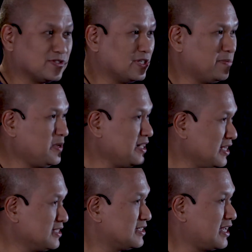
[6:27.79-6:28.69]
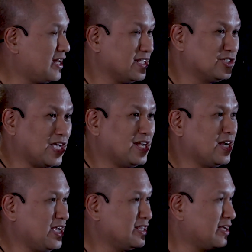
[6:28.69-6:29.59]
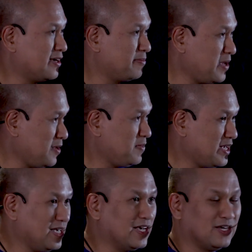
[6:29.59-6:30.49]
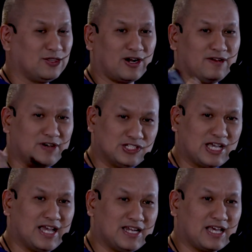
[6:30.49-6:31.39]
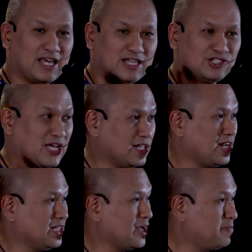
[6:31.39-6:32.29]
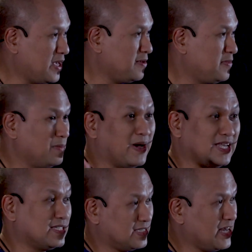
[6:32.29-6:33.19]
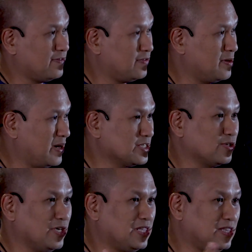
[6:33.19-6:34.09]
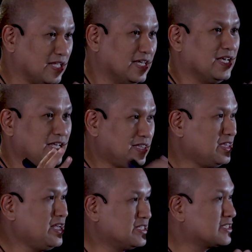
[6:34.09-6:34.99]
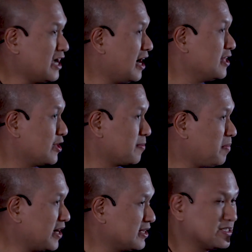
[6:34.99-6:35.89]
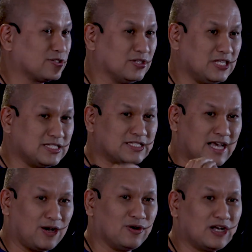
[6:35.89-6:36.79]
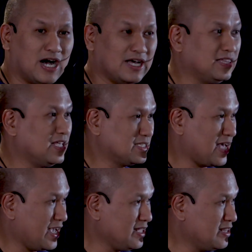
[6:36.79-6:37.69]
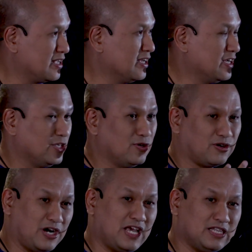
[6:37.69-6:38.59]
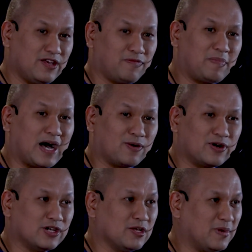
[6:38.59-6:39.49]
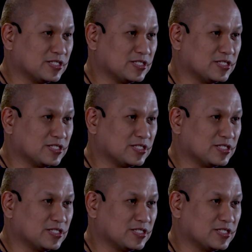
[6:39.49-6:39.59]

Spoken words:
So the penis cannot generate a baby, nor a vagina cannot generate a baby by itself, diba? So it needs the other part. So this is how God designed yung creative power, diba?